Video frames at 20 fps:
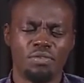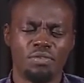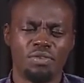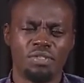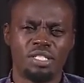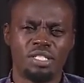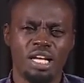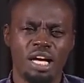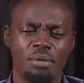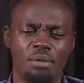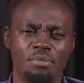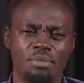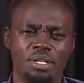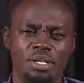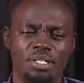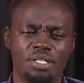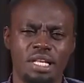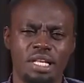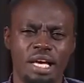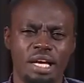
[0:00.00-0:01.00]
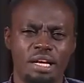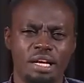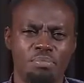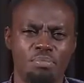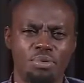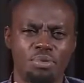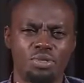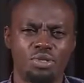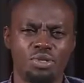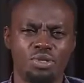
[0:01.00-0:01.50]
for some, it's like a
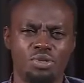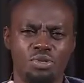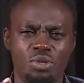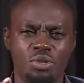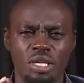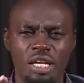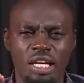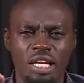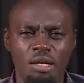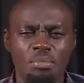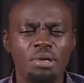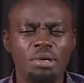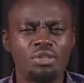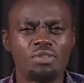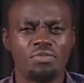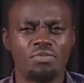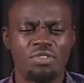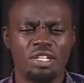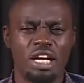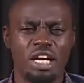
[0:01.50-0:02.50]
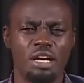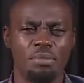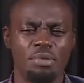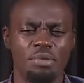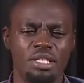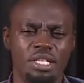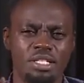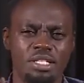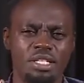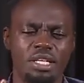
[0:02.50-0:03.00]
positioned element of
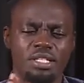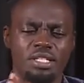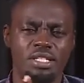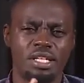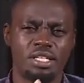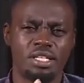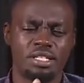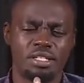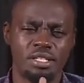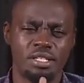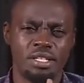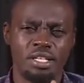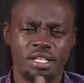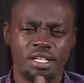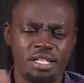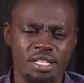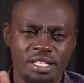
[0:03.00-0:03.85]
time in the sense that in, the,